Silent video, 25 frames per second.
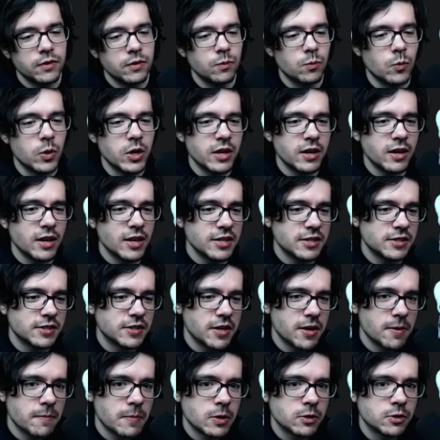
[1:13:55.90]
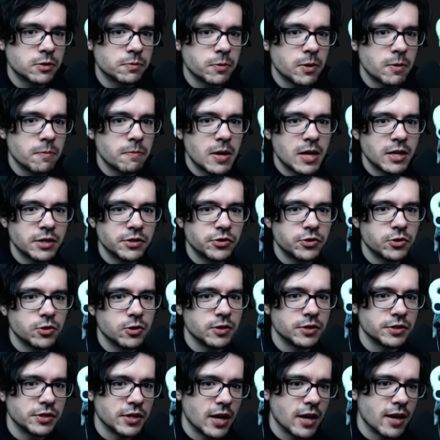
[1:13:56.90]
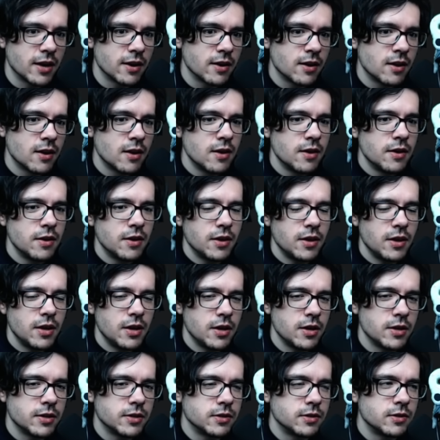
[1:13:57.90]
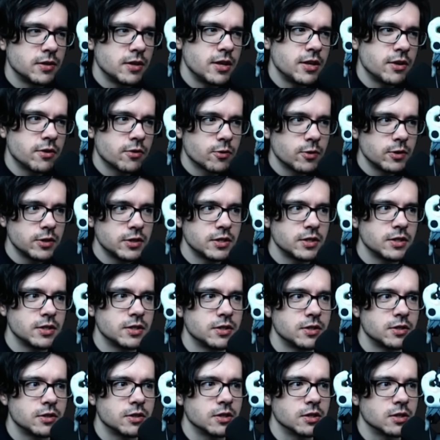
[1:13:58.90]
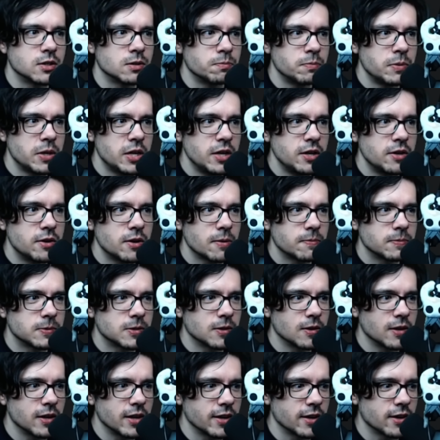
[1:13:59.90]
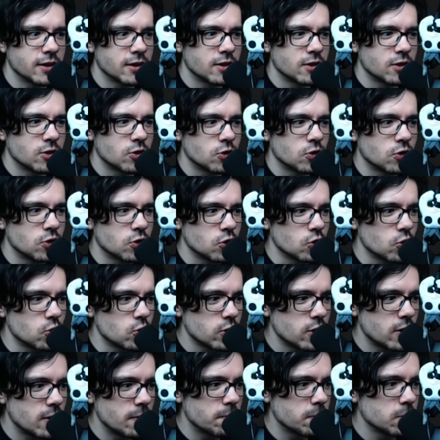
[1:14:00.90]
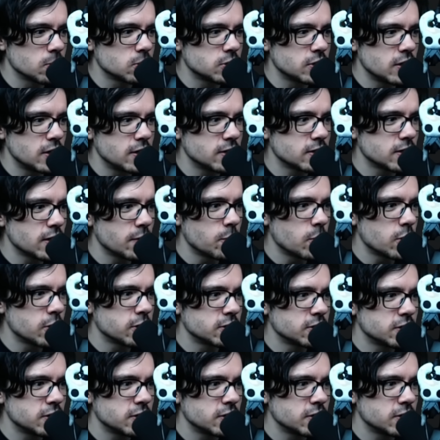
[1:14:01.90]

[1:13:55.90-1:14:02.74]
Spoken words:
One nice thing about Sprintmaster is that it increases the speed up to like 30%, I want to